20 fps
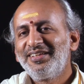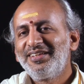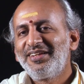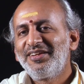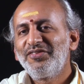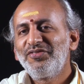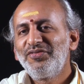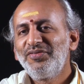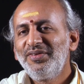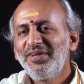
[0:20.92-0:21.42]

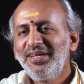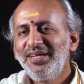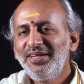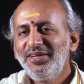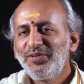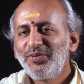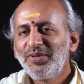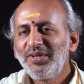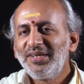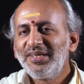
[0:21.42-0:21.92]

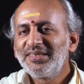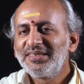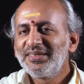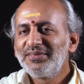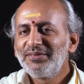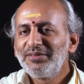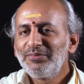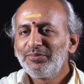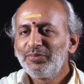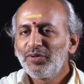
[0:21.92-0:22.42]
roughly
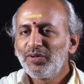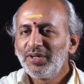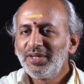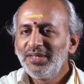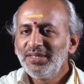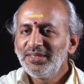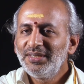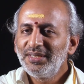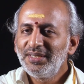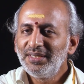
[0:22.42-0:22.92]

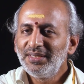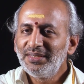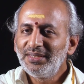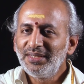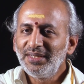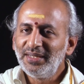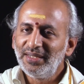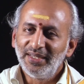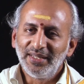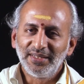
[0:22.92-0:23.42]

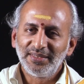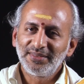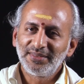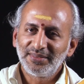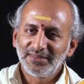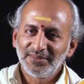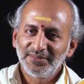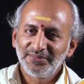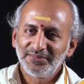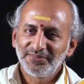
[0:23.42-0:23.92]
27.33
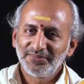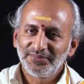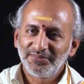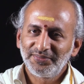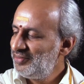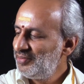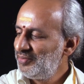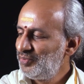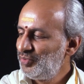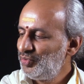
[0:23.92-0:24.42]
days.
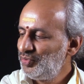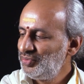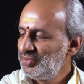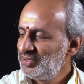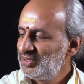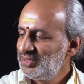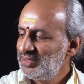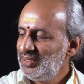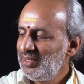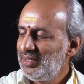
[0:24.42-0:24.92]
So,
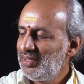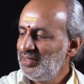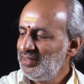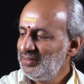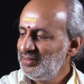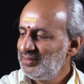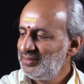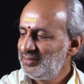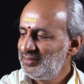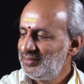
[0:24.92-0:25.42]
moon
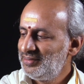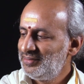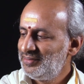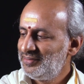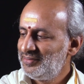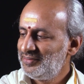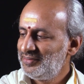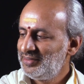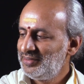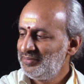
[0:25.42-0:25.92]
starts
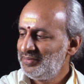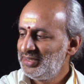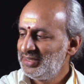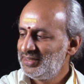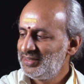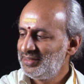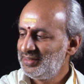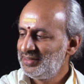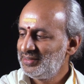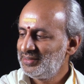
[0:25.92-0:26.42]
from a
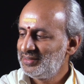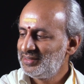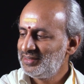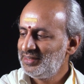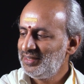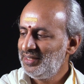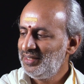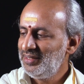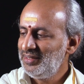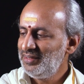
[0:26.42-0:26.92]
certain
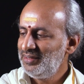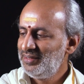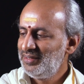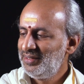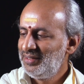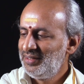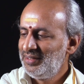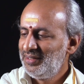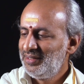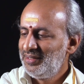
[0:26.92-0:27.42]
star,
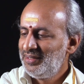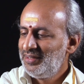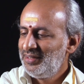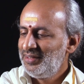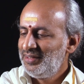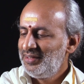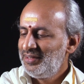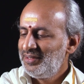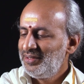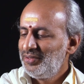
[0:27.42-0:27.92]

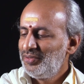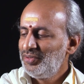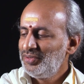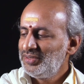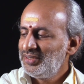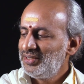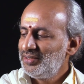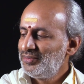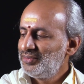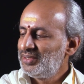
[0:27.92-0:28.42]

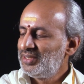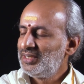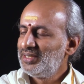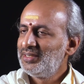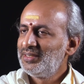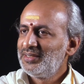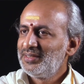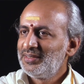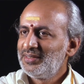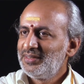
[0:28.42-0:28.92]
goes around the
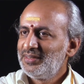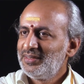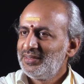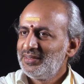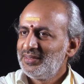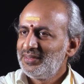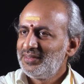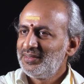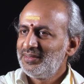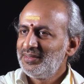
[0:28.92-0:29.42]
earth,
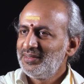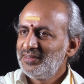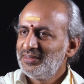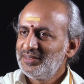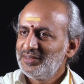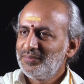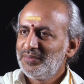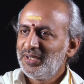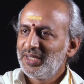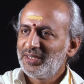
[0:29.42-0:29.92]

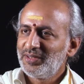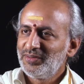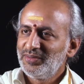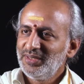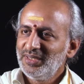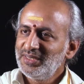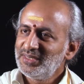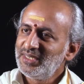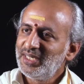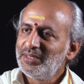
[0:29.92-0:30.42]
returns back
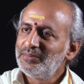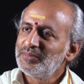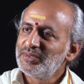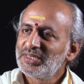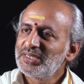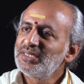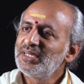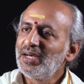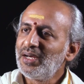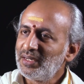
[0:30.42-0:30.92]
to the same
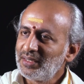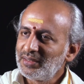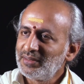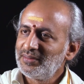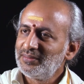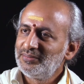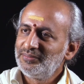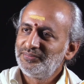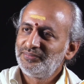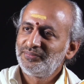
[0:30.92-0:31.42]
star.
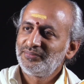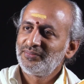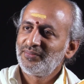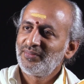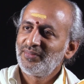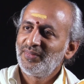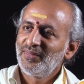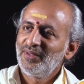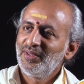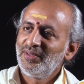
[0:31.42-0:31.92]

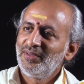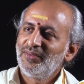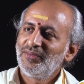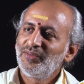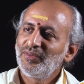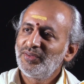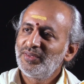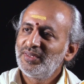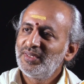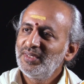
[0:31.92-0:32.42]

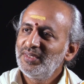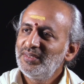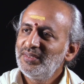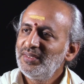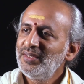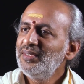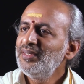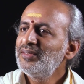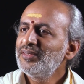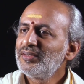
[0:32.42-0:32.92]
So,
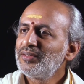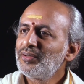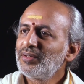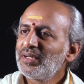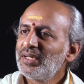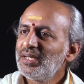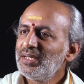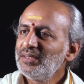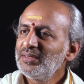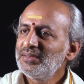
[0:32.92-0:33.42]
this is
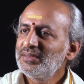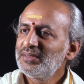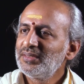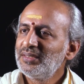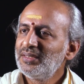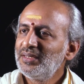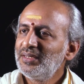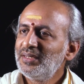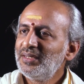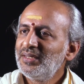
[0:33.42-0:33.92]
known as
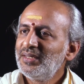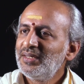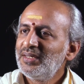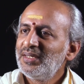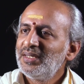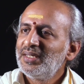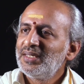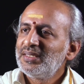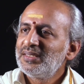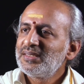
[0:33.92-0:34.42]

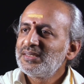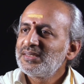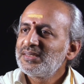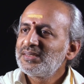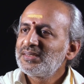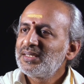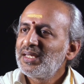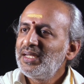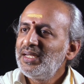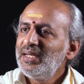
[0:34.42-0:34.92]

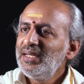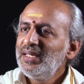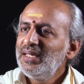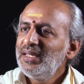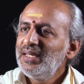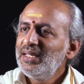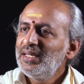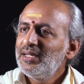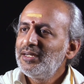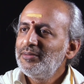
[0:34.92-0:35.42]

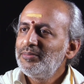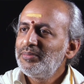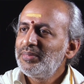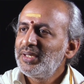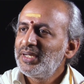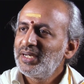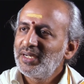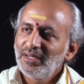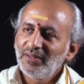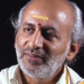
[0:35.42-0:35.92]
sidereal
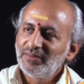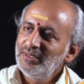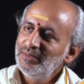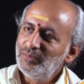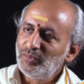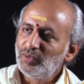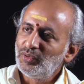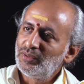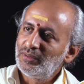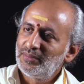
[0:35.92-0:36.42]
period of the
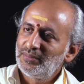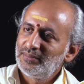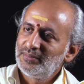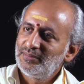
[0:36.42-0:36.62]
moon.